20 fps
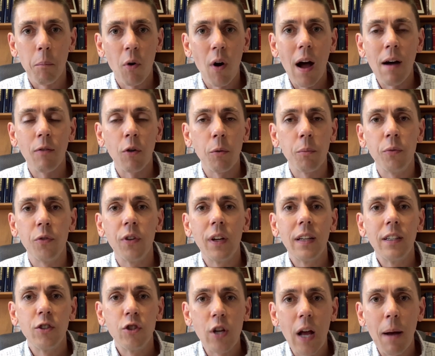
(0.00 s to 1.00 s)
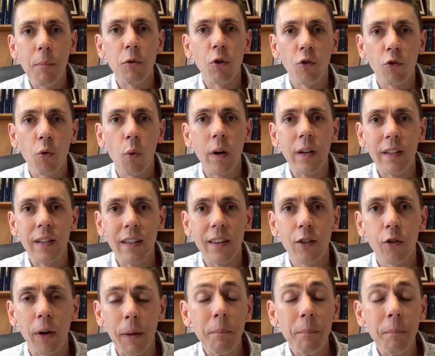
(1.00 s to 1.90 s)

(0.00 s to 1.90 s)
Proverbs chapter 23.